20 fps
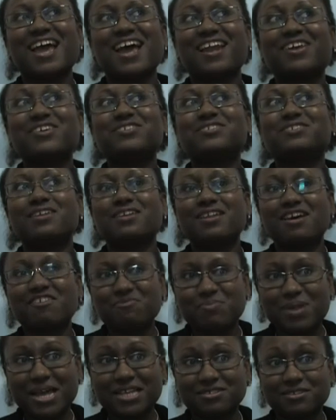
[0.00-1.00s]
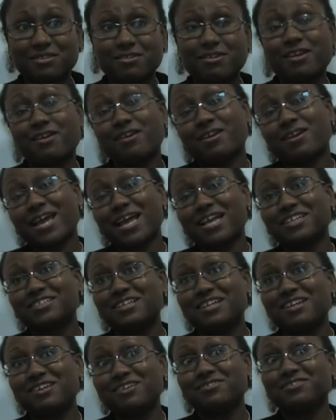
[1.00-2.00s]
And I used to love plaiting her hair, and I
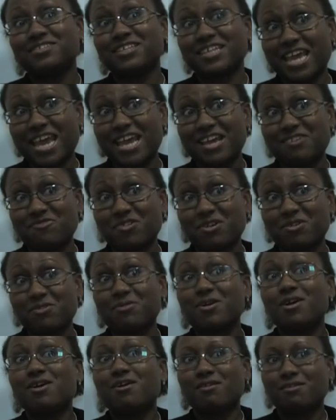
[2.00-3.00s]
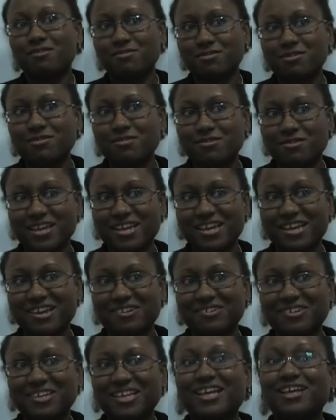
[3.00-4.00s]
actually learned to cane row on her
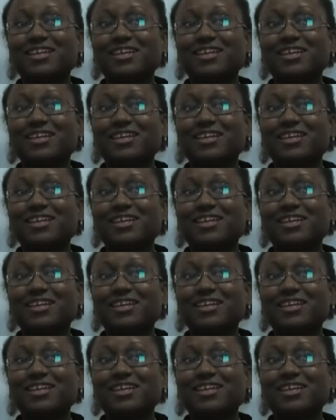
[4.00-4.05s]
hair.